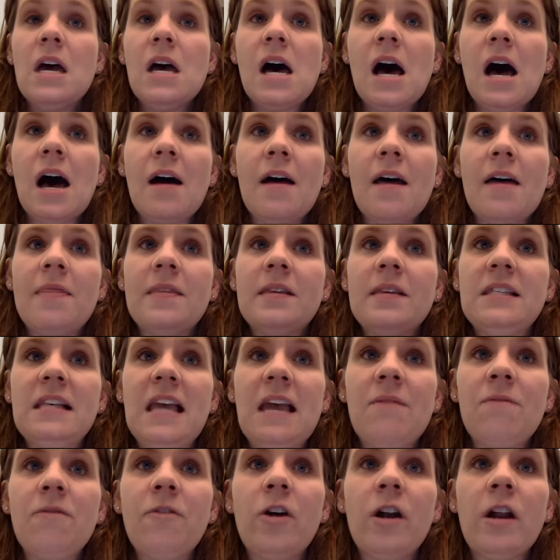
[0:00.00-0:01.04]
Uh, and the
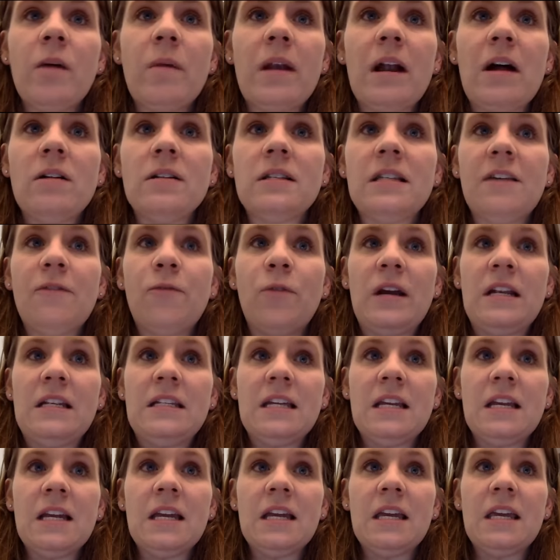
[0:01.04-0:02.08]
same for anyone else. If we
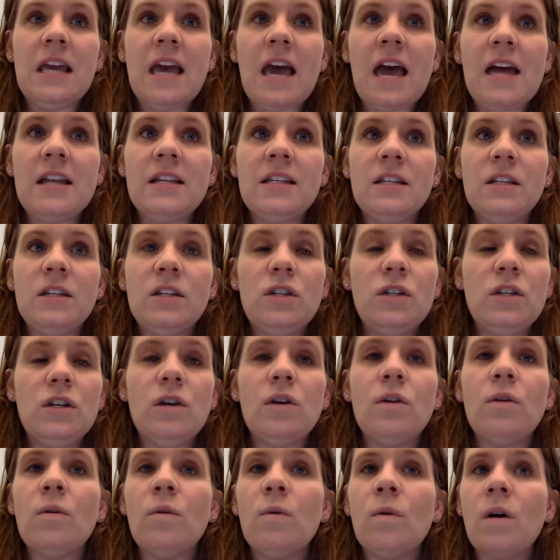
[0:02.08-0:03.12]
didn't get
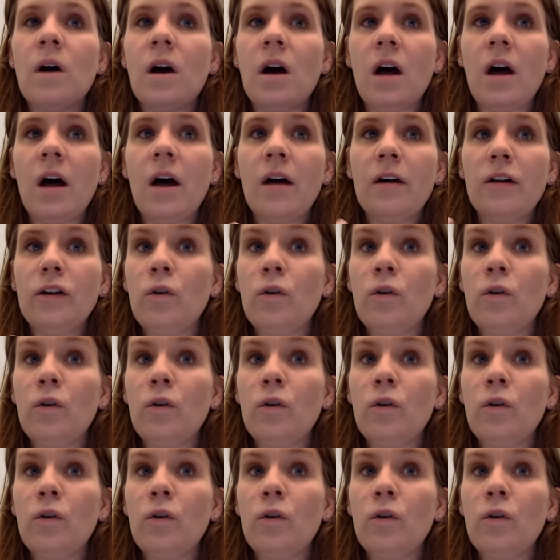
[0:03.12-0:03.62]
to uh,